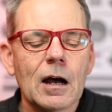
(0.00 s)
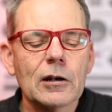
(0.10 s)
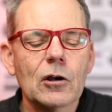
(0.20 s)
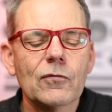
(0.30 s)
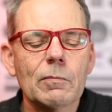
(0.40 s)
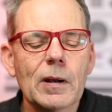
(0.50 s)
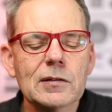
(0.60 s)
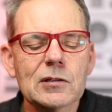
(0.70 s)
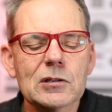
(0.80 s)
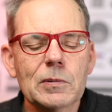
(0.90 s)
I know from
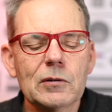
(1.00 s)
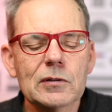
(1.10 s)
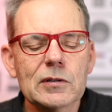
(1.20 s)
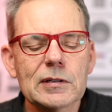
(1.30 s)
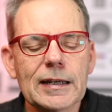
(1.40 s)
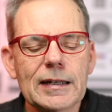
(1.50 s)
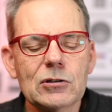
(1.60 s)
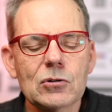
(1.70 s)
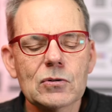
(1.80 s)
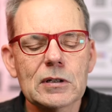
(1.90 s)
past experiences, again,
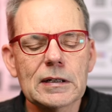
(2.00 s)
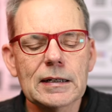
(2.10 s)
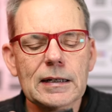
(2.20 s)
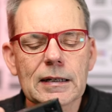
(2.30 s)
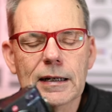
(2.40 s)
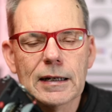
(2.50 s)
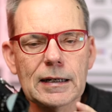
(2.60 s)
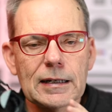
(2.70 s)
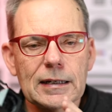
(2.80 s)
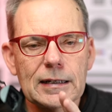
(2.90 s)
using
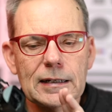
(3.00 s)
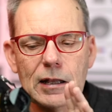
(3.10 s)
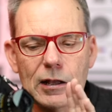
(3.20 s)
uh,